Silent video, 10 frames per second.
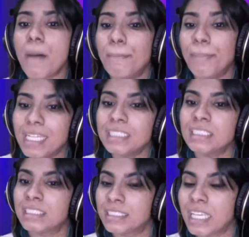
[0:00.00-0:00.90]

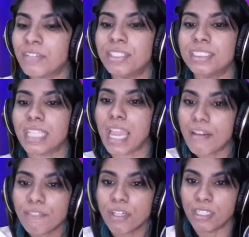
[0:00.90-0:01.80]
biggest series
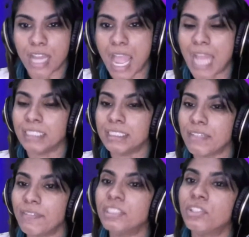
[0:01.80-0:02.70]
ever, and
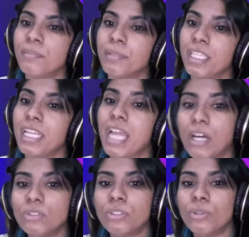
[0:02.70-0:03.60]
73 million
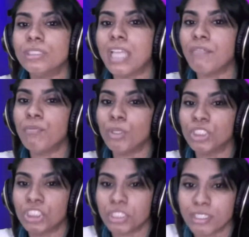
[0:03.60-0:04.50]
households have
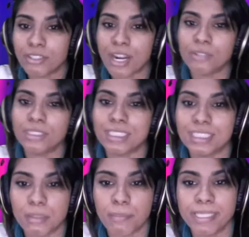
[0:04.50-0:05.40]
watched The Crown since
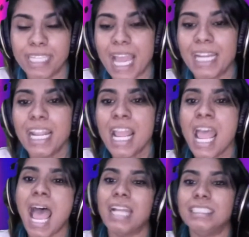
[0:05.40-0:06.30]
it began.
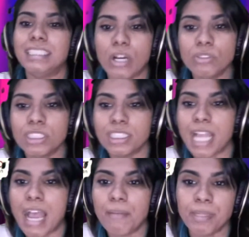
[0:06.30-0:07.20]
And Downton
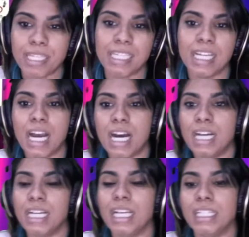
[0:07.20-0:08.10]
Abbey
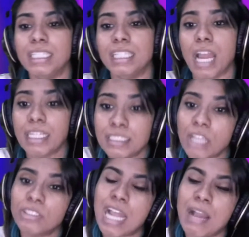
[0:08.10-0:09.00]

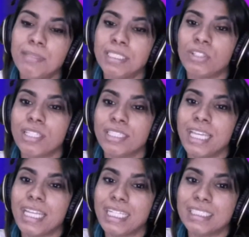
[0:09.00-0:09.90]
is rather
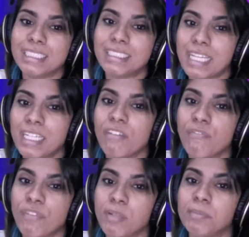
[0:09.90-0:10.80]
getting its second
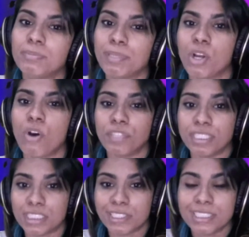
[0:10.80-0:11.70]
film spin-off
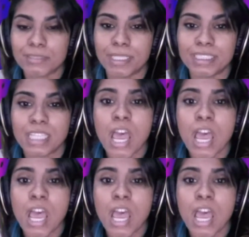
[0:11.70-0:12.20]
this Christmas.